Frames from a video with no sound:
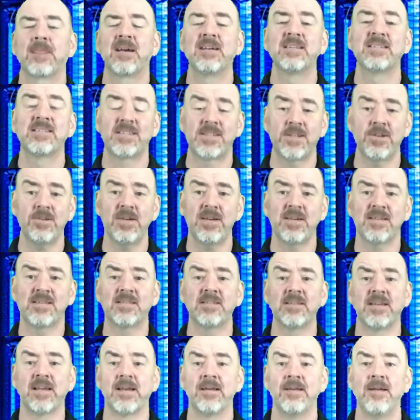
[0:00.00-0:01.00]

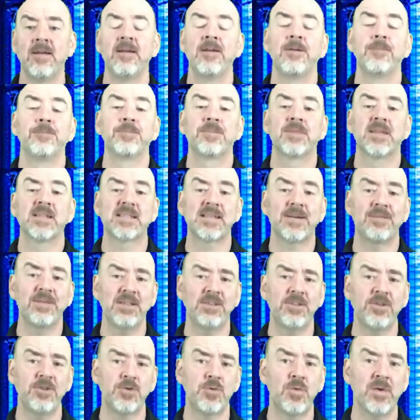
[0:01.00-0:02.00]
Seriously, the
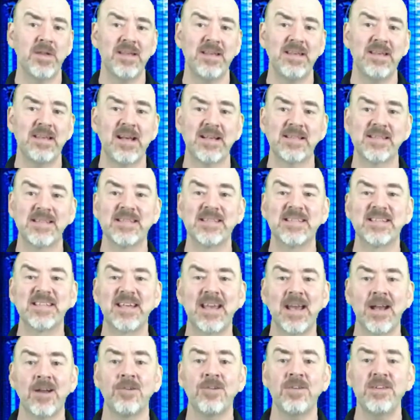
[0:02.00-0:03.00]
7220EX is
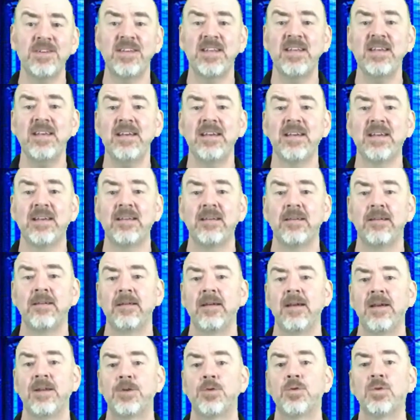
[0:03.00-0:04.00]
guaranteed
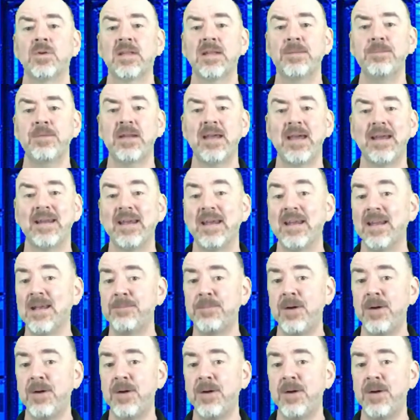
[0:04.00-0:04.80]
to eliminate any